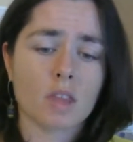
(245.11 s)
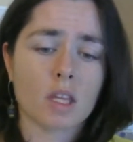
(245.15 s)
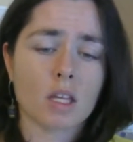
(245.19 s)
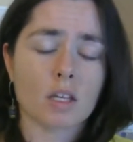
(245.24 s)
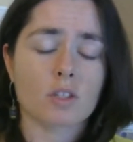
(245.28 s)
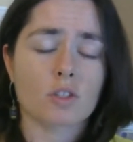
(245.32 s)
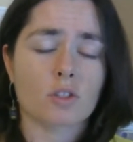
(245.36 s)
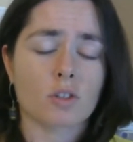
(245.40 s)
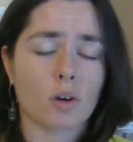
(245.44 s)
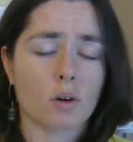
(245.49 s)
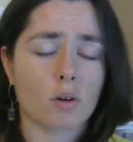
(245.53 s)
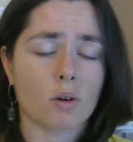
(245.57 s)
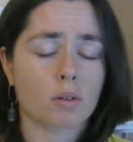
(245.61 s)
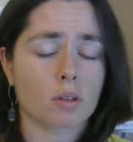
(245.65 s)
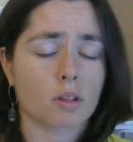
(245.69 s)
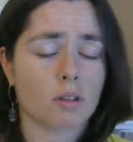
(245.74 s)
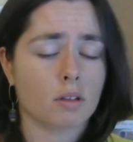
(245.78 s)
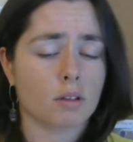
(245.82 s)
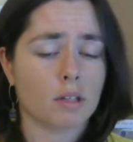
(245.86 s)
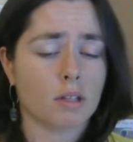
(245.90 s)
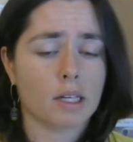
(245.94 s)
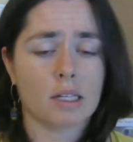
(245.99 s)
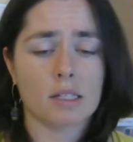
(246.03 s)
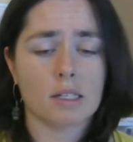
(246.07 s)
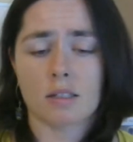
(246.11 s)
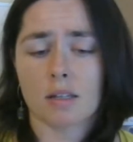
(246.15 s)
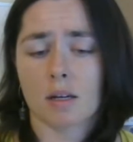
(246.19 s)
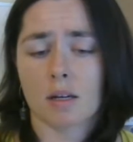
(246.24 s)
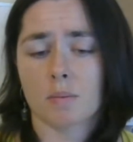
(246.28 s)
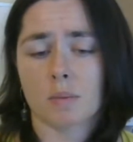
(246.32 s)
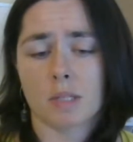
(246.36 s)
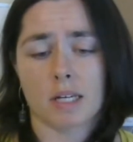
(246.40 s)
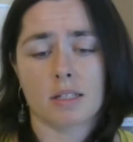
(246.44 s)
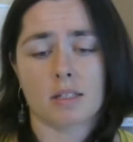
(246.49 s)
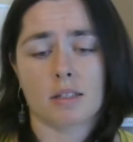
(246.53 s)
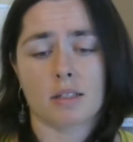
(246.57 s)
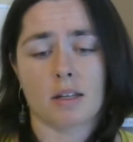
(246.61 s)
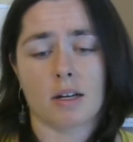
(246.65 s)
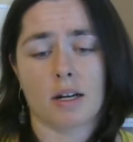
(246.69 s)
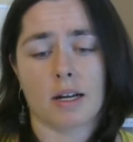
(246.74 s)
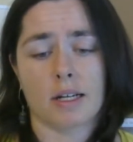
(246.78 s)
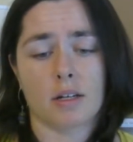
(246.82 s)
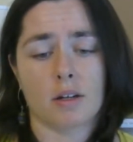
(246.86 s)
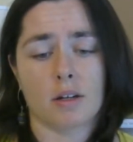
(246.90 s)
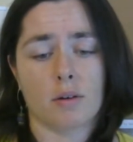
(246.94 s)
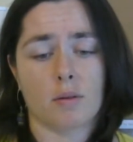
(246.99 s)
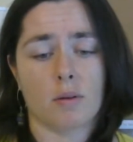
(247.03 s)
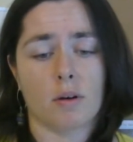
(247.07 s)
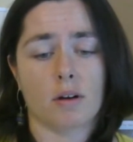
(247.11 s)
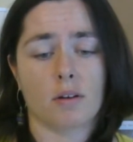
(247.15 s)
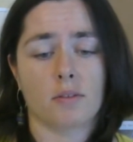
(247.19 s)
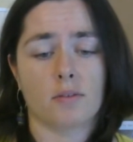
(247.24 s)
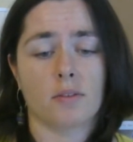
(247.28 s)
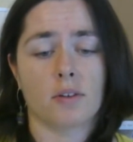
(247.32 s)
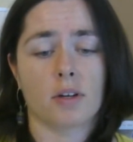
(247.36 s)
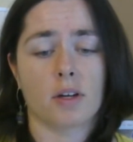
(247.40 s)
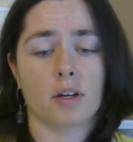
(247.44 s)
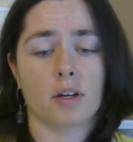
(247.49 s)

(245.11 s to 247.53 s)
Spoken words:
So the latest updates that I know of,